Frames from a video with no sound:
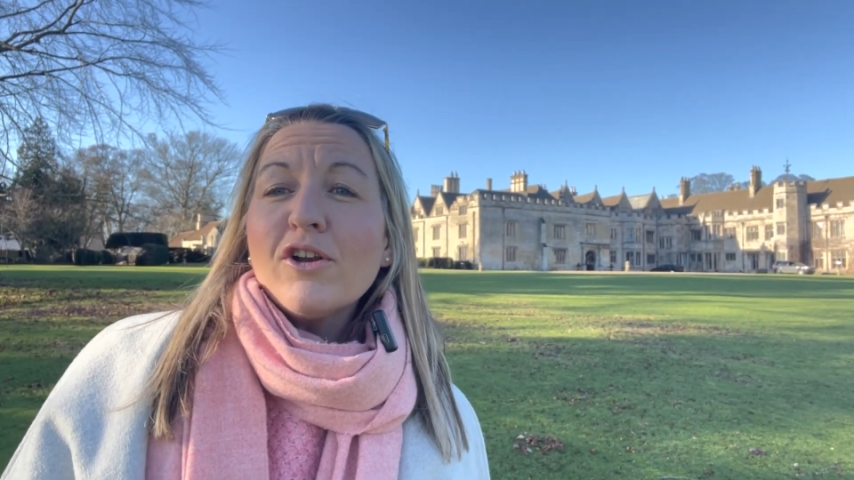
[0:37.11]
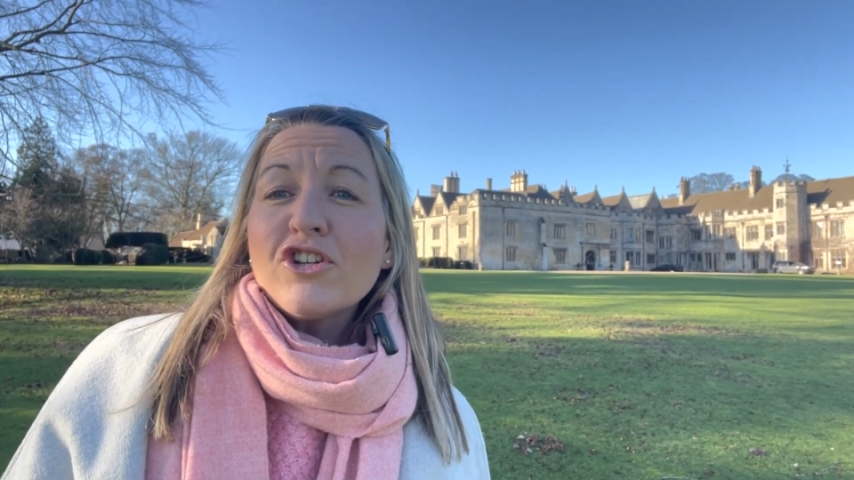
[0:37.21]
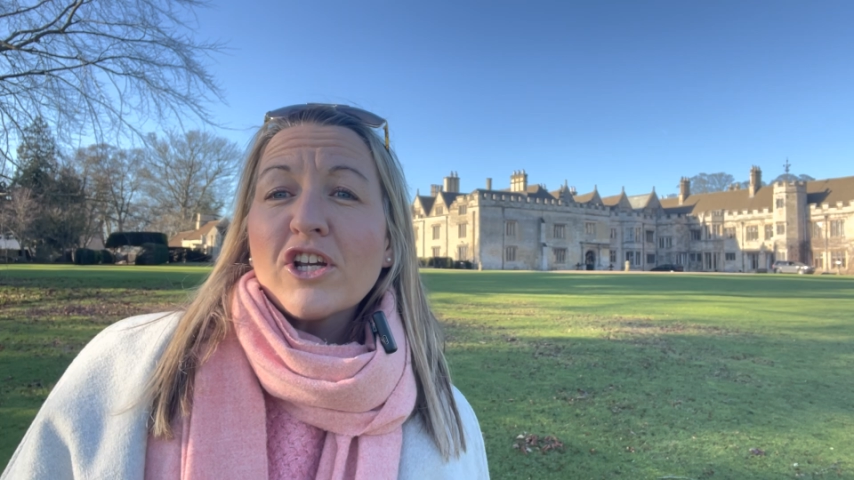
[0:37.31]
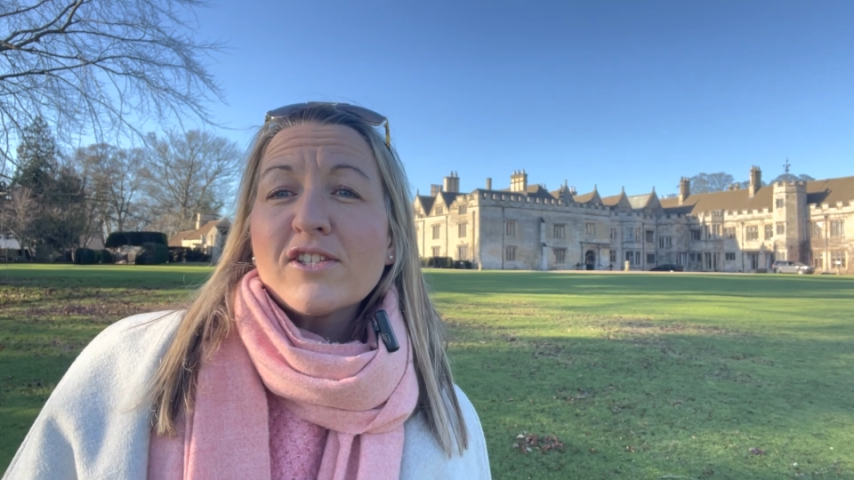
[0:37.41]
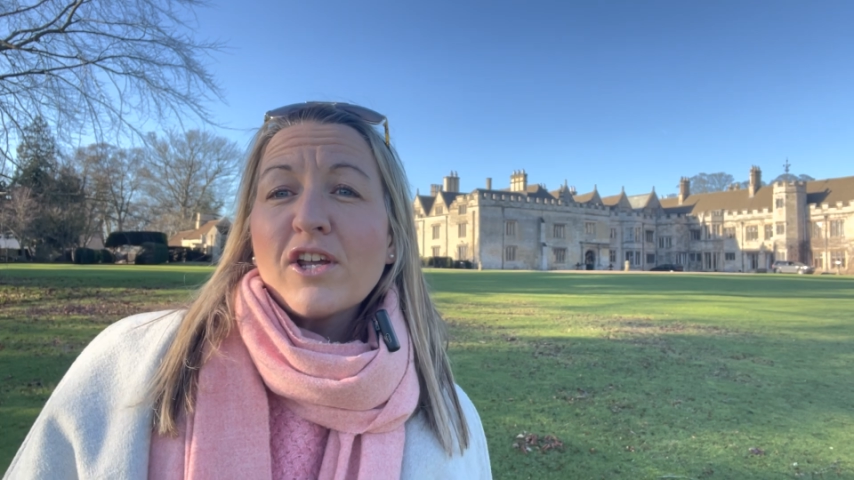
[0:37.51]

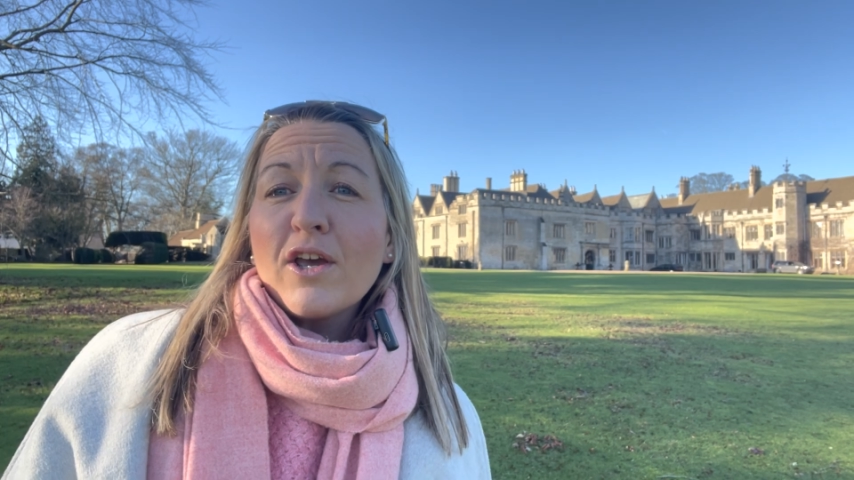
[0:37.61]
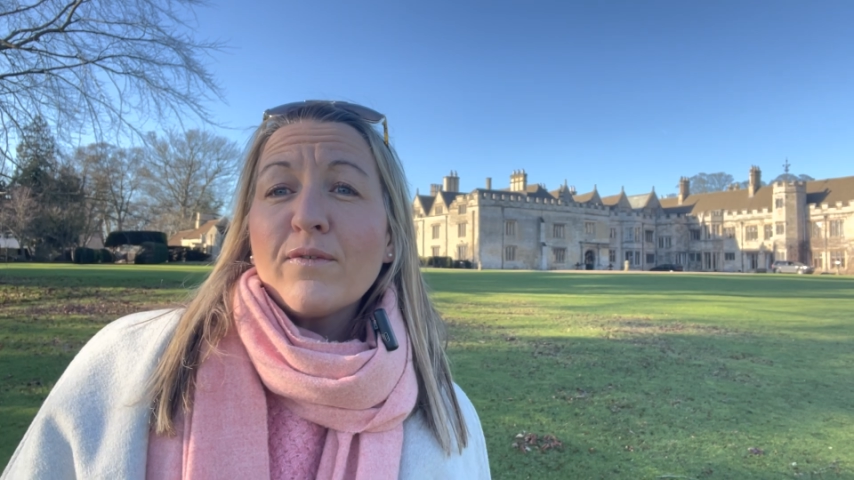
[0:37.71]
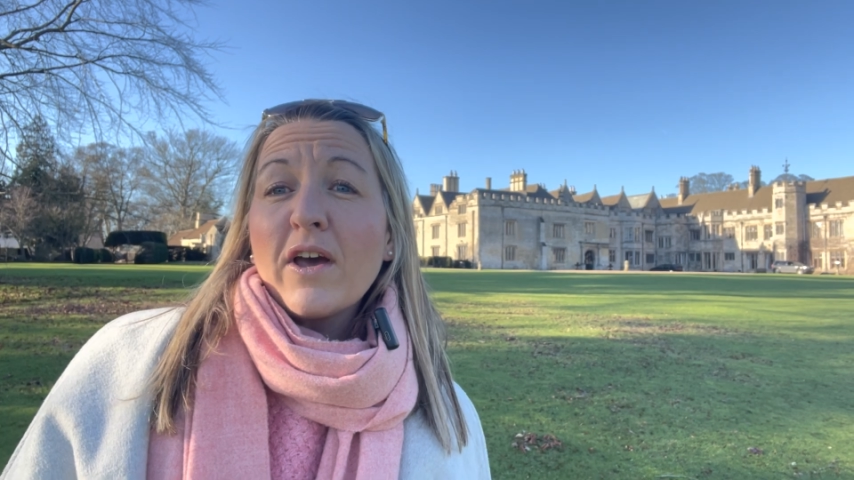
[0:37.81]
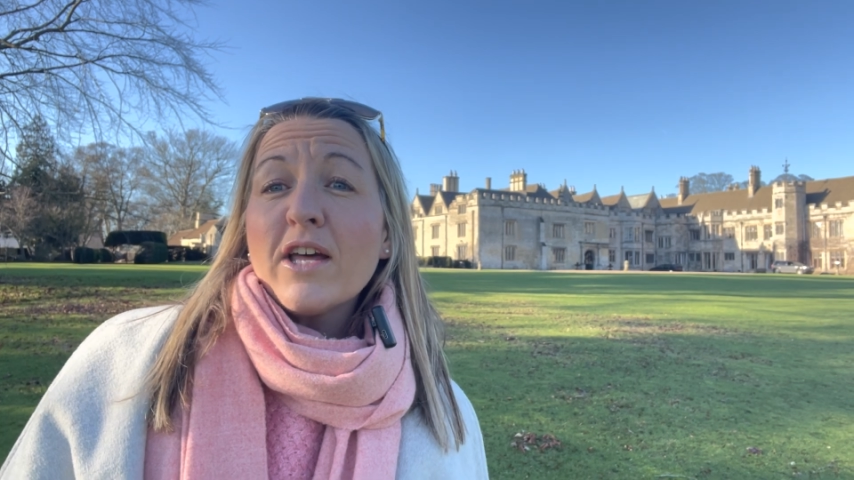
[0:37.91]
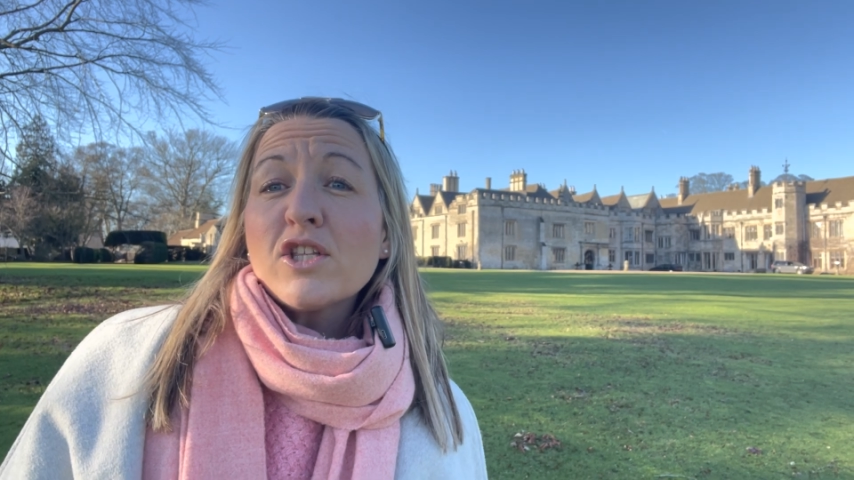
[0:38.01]
just
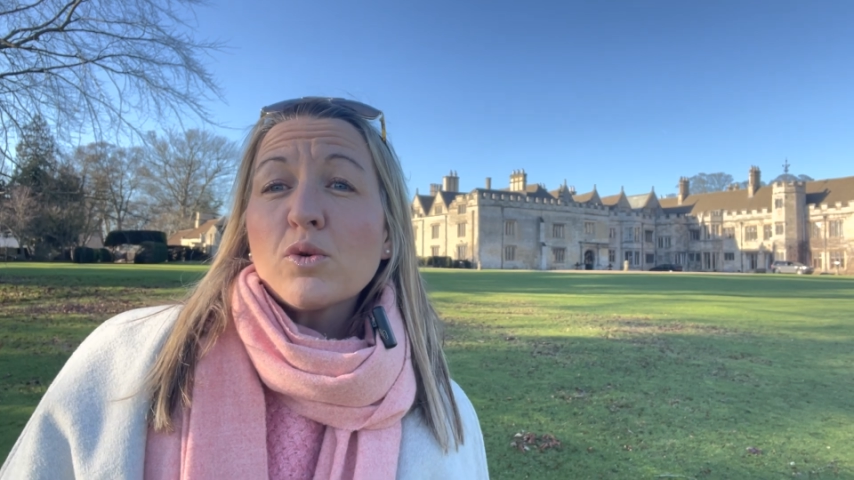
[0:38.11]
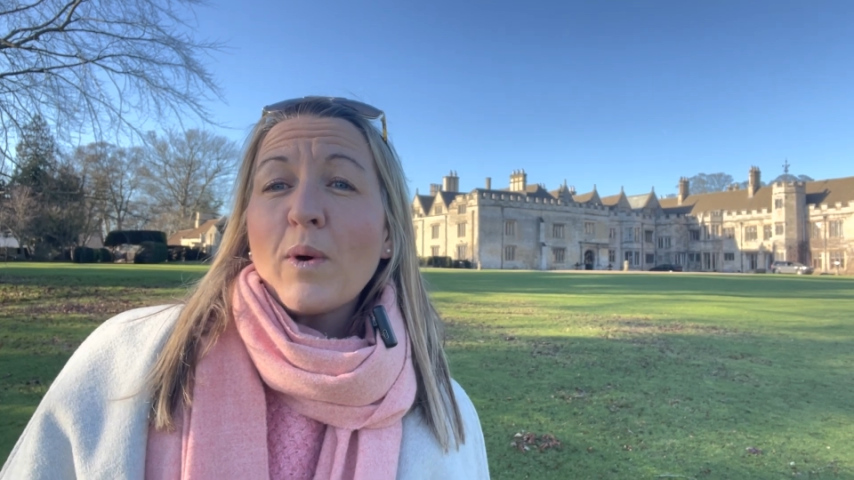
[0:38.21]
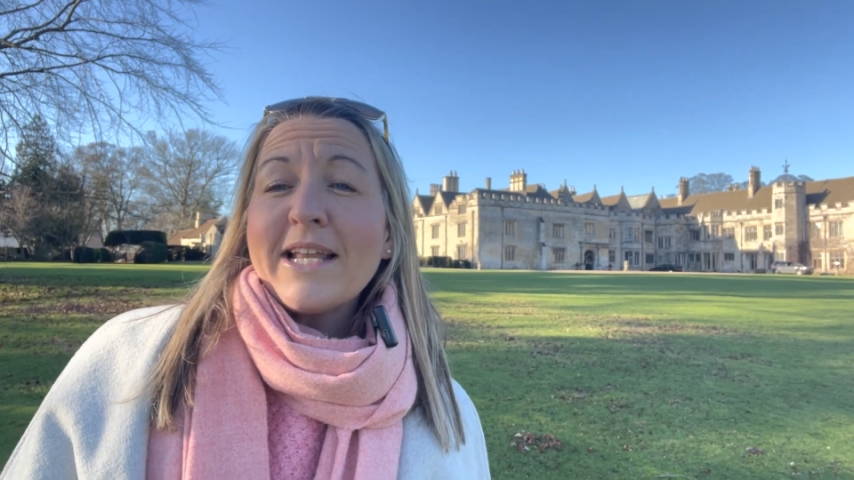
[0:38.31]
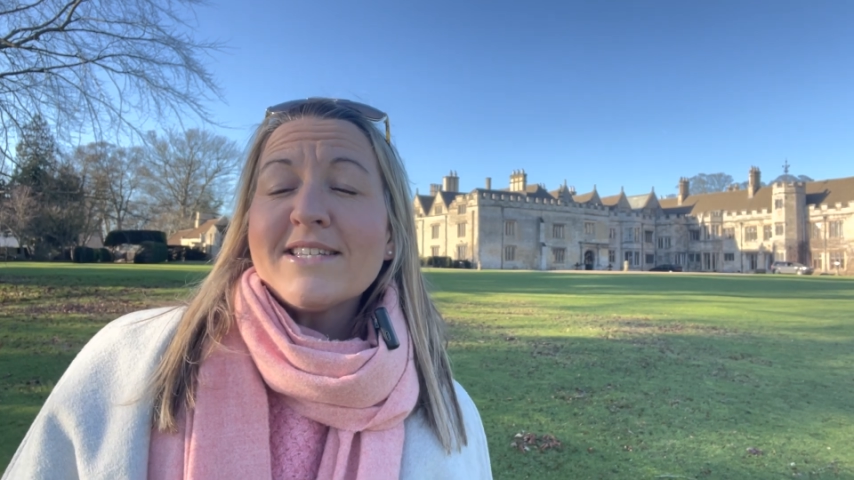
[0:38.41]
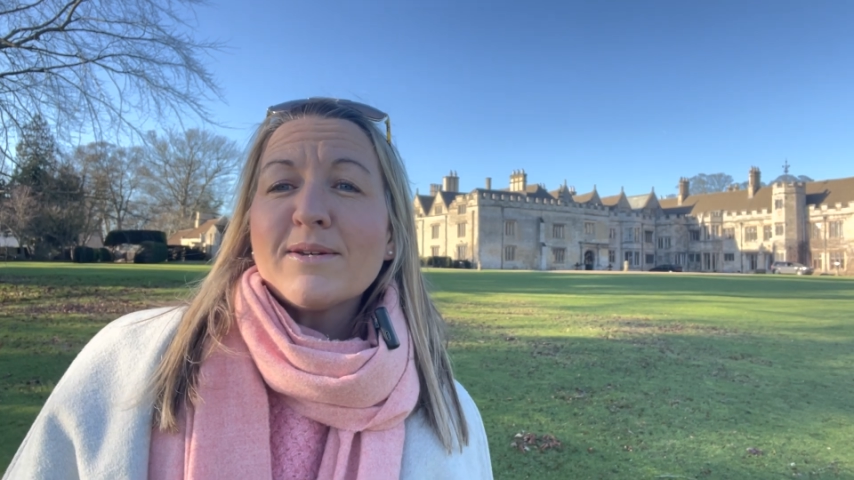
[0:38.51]
over
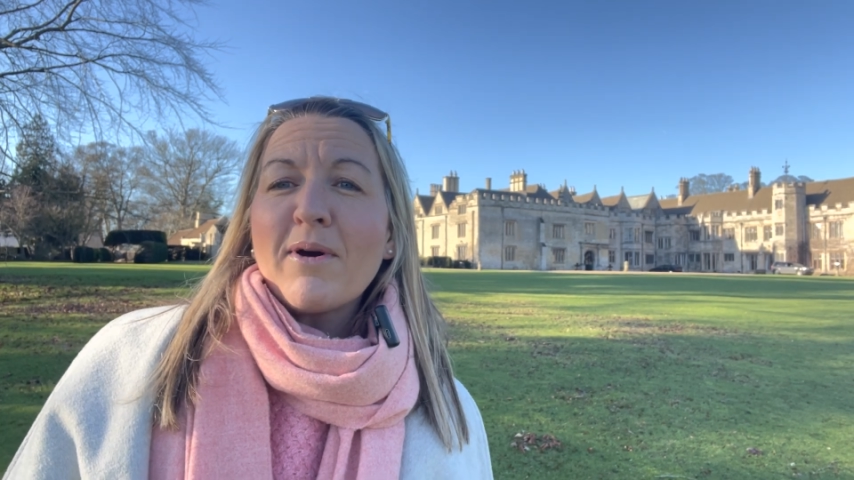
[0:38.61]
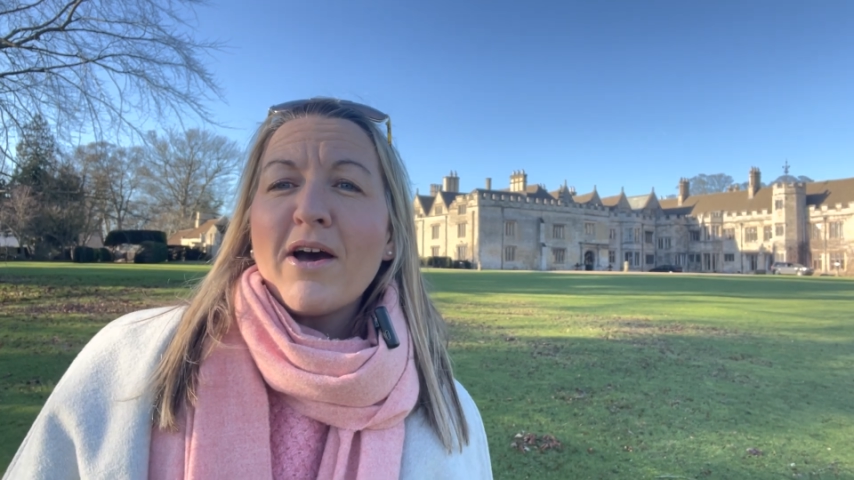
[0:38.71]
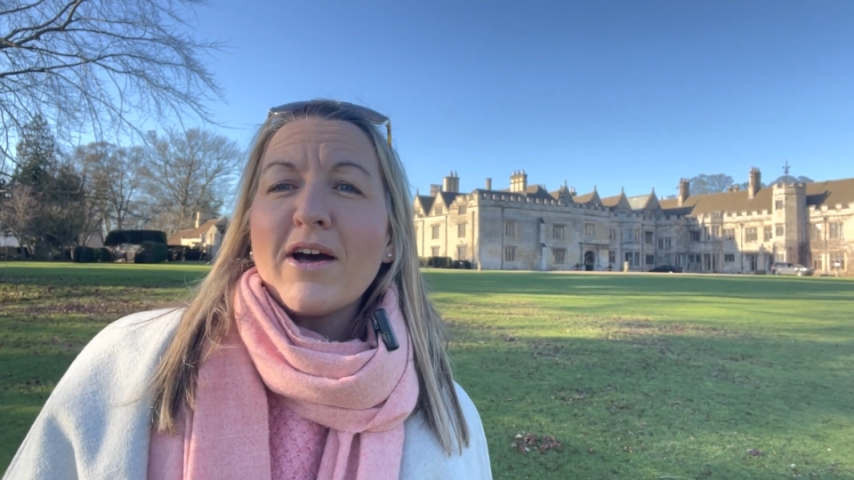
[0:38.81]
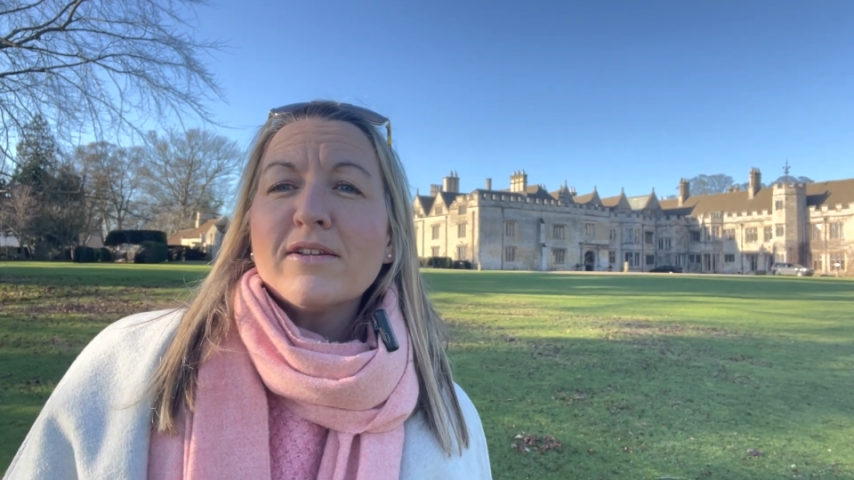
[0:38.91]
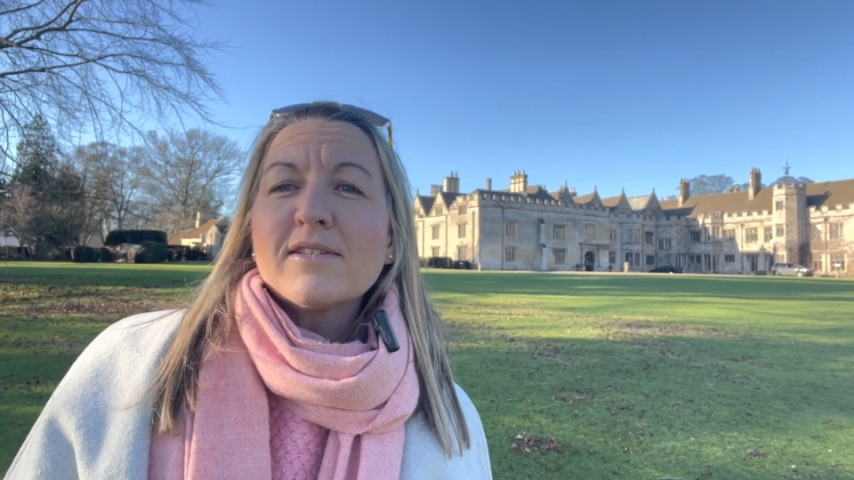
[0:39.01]
20
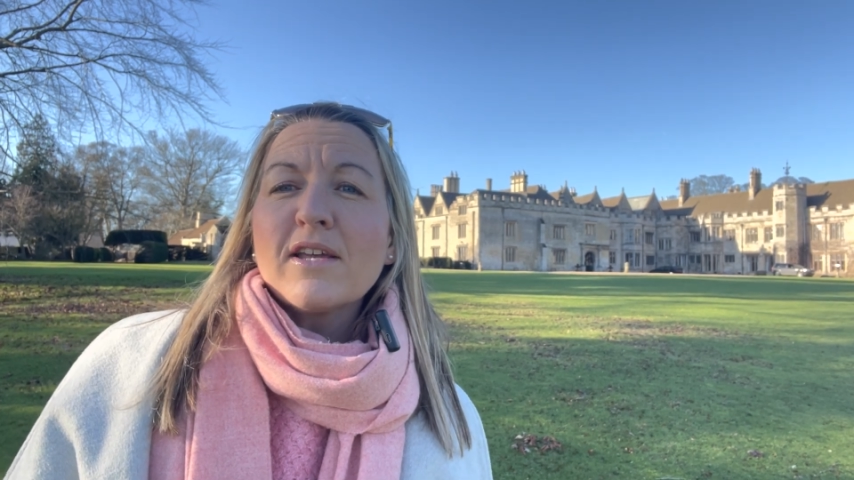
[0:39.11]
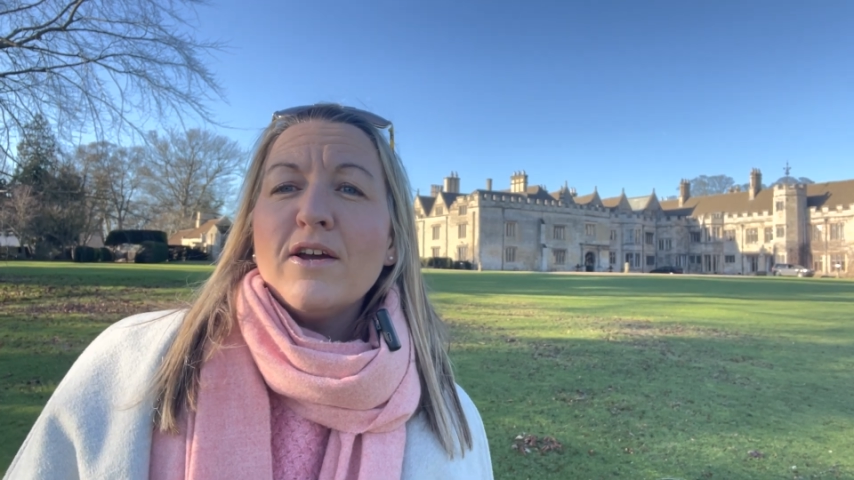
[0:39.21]
miles